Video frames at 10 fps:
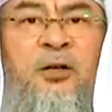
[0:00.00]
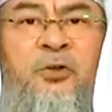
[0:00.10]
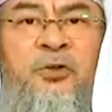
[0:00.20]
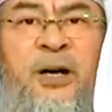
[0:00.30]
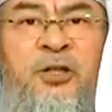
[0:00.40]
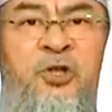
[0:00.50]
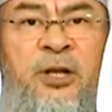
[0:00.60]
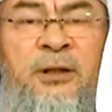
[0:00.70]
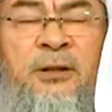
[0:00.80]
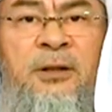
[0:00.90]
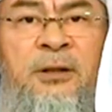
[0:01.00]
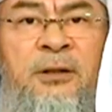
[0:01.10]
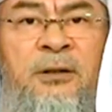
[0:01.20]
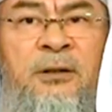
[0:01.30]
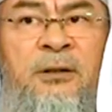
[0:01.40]
contract, Sheikh.
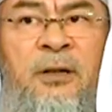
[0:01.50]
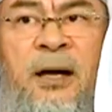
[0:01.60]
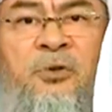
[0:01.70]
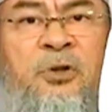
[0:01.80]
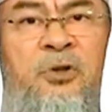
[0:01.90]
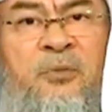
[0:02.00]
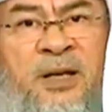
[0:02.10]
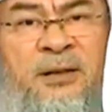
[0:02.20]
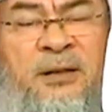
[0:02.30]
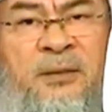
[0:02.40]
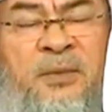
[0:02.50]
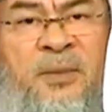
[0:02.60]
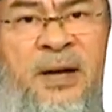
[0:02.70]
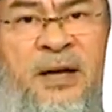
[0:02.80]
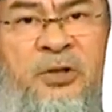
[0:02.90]
How did you make the
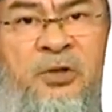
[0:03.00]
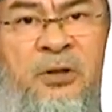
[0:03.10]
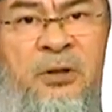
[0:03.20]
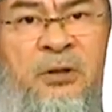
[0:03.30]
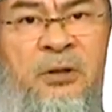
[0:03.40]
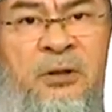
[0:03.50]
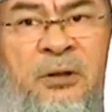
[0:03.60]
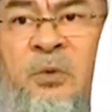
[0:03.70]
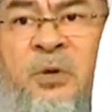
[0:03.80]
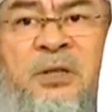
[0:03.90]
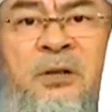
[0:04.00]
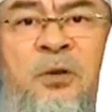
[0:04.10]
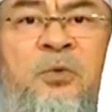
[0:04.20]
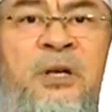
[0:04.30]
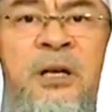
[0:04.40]
marriage? There was
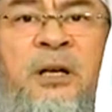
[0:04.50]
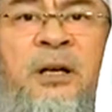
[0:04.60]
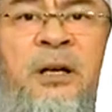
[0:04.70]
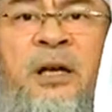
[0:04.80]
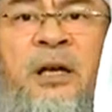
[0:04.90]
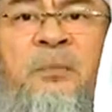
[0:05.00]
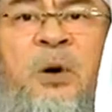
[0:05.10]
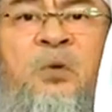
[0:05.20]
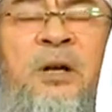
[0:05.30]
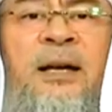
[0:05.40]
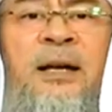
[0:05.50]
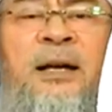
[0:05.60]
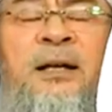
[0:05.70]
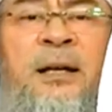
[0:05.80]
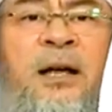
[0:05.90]
only a
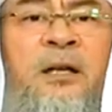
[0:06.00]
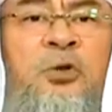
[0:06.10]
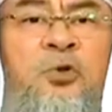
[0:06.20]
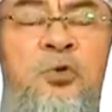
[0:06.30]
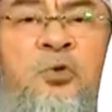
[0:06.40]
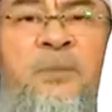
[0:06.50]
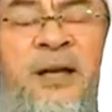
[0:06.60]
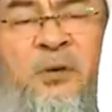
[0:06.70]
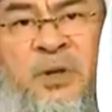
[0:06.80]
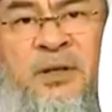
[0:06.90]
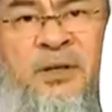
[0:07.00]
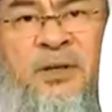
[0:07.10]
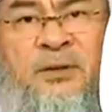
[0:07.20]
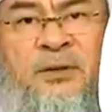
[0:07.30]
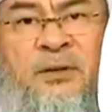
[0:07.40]
Maulana and two male
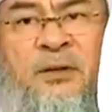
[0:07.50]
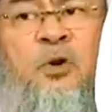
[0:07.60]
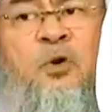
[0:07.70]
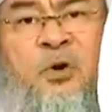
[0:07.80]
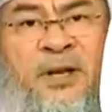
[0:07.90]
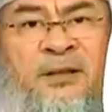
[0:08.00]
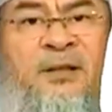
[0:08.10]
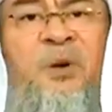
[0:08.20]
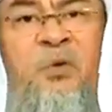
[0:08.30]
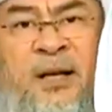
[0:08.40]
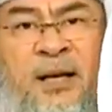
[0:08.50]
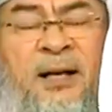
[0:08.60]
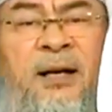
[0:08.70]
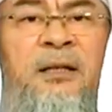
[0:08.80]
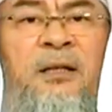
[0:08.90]
witnesses. Go get the
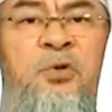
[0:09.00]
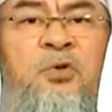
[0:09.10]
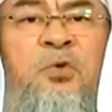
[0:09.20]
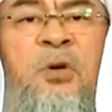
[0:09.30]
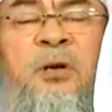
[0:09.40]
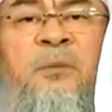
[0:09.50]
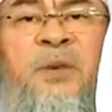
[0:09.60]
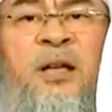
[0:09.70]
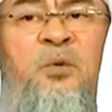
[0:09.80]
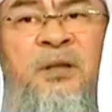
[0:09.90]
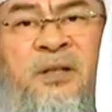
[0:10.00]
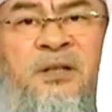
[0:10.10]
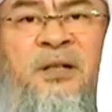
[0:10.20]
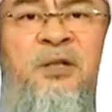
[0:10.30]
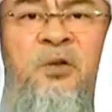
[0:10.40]
Maulana and the two male
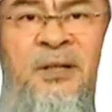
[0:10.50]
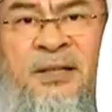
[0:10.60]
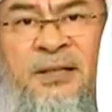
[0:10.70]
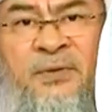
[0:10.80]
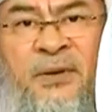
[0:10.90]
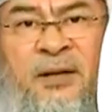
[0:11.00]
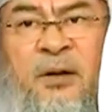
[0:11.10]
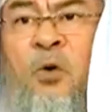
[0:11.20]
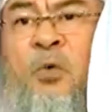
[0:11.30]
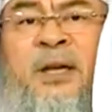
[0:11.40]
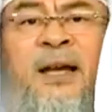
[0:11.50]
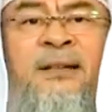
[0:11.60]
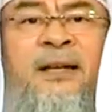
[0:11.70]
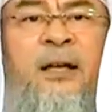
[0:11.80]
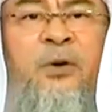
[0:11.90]
witnesses to testify. Oh, we
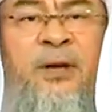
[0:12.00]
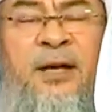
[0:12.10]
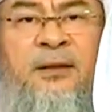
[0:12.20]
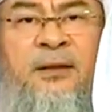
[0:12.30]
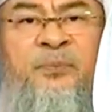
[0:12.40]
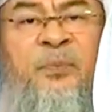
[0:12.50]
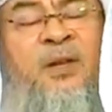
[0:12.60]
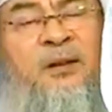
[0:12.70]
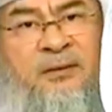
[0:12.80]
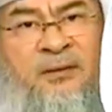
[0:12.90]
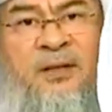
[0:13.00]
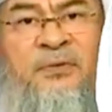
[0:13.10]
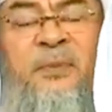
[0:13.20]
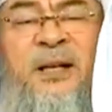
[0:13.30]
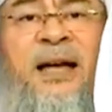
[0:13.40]
can't allocate them.
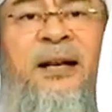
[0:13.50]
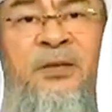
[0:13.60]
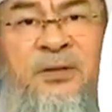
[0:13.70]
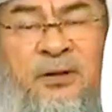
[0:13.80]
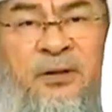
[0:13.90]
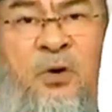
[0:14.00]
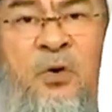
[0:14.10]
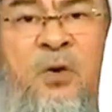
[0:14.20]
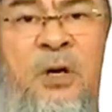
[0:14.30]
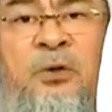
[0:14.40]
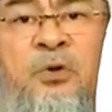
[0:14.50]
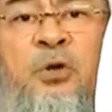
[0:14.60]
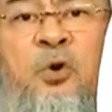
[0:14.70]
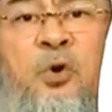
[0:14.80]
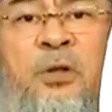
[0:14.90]
Tough bananas. Go to
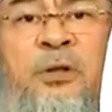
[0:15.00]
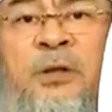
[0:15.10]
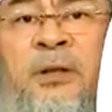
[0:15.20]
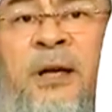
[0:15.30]
the court